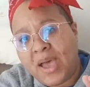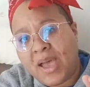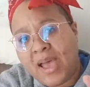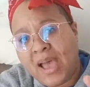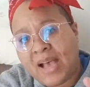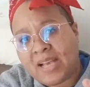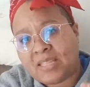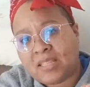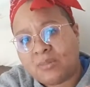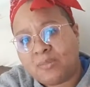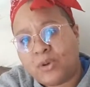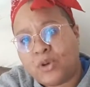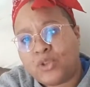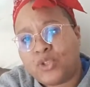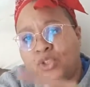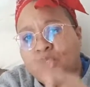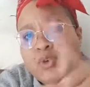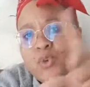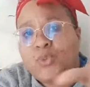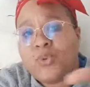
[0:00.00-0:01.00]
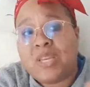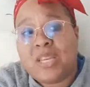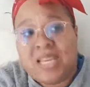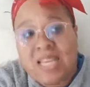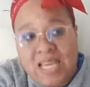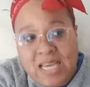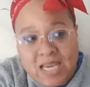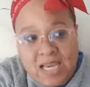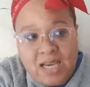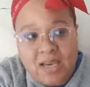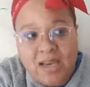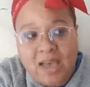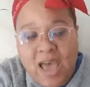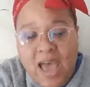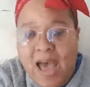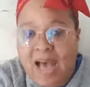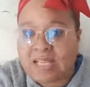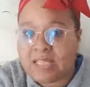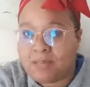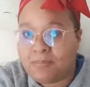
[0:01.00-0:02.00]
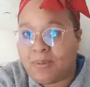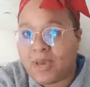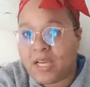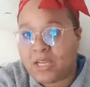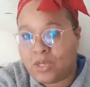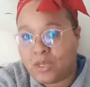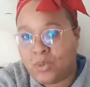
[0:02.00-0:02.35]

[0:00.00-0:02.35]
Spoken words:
has the most unique aspect